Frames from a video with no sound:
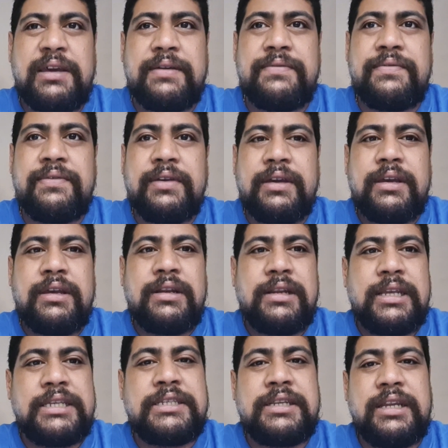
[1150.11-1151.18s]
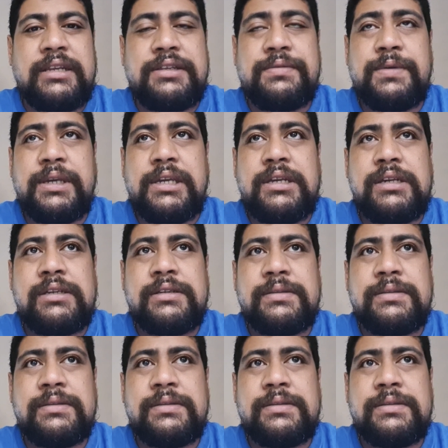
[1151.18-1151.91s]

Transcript: have less next week,